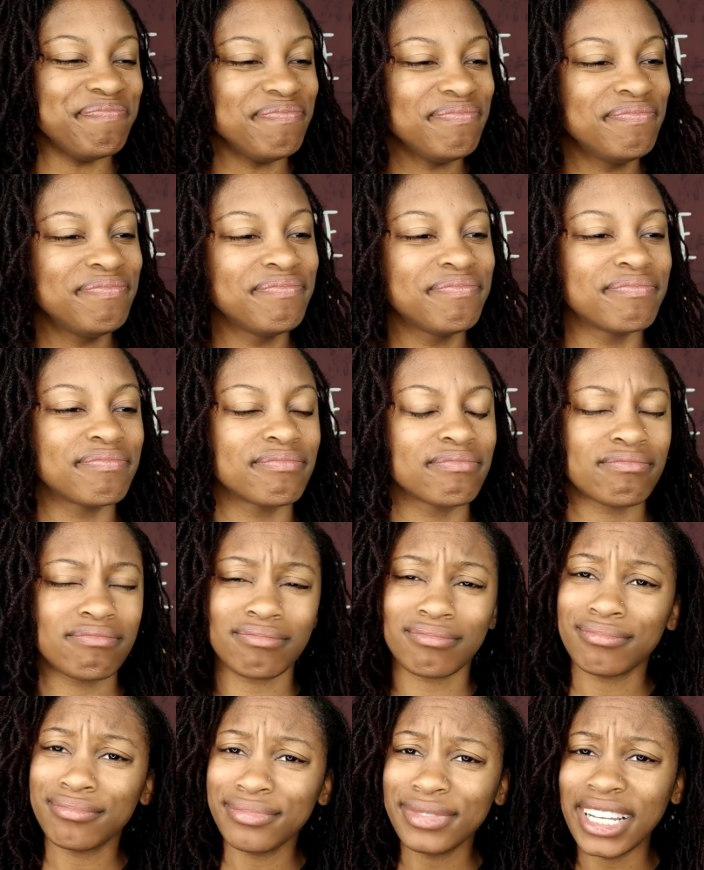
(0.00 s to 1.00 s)

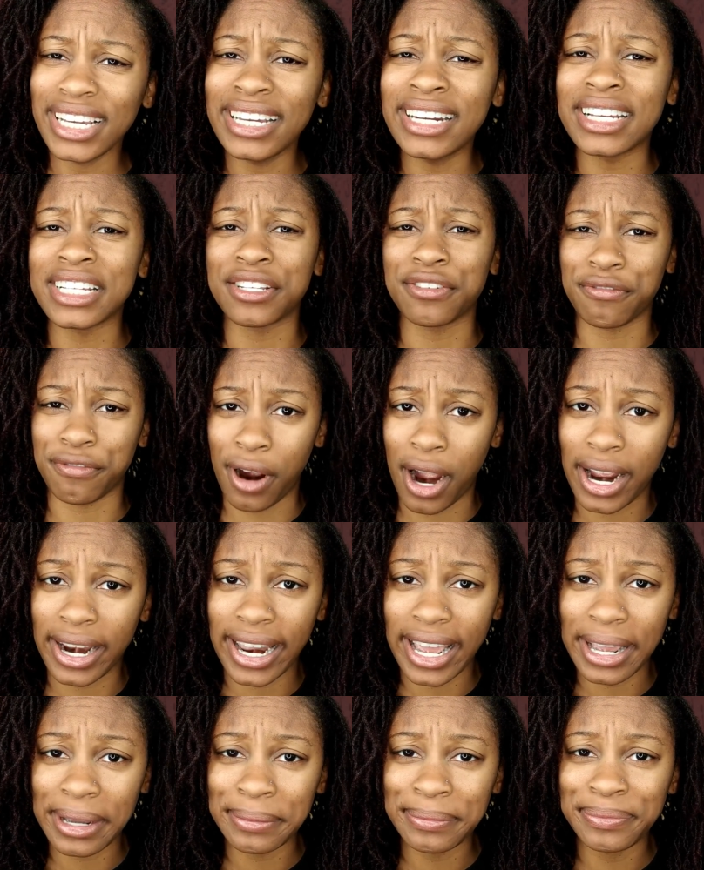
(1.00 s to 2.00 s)
It is
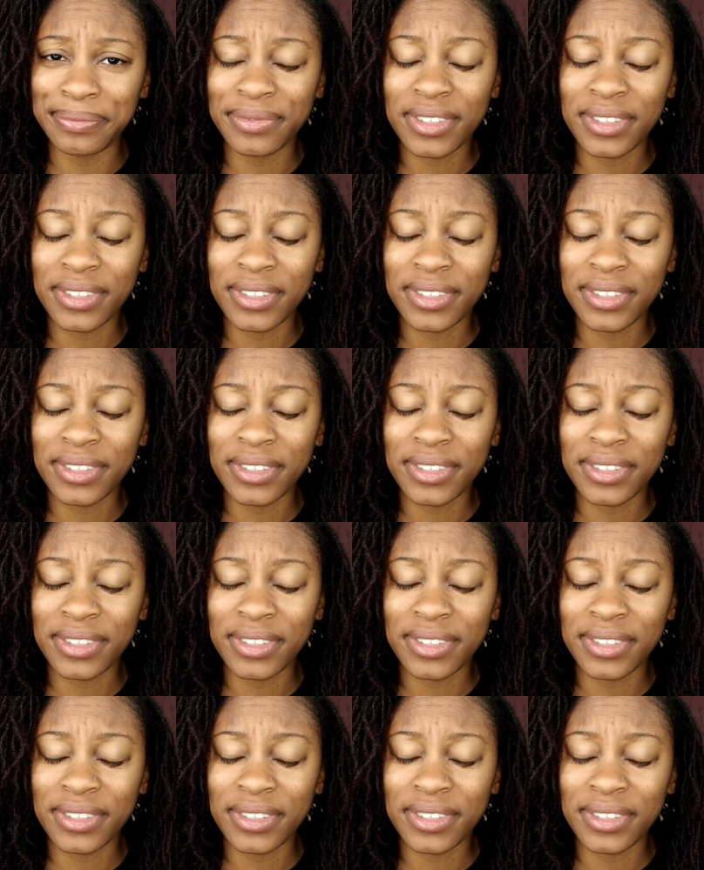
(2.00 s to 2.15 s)
Friday,